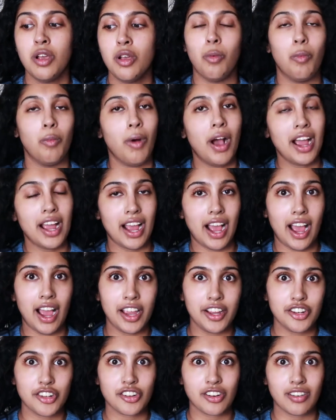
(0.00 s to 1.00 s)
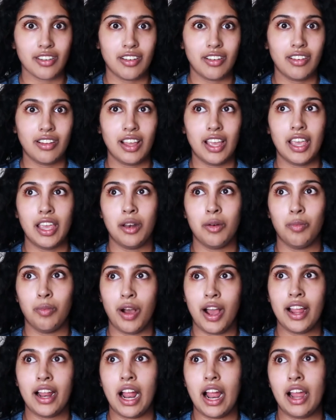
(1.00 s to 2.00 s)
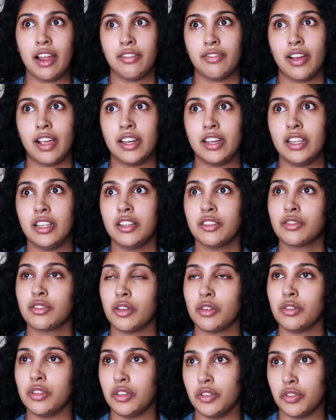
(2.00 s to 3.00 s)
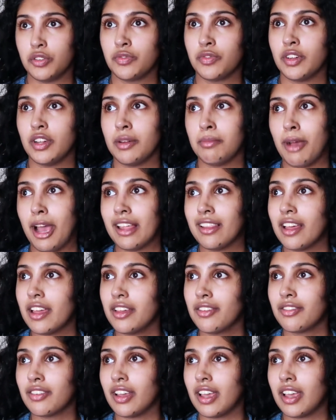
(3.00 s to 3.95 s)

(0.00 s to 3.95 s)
why I journal and why I find it so useful in my life,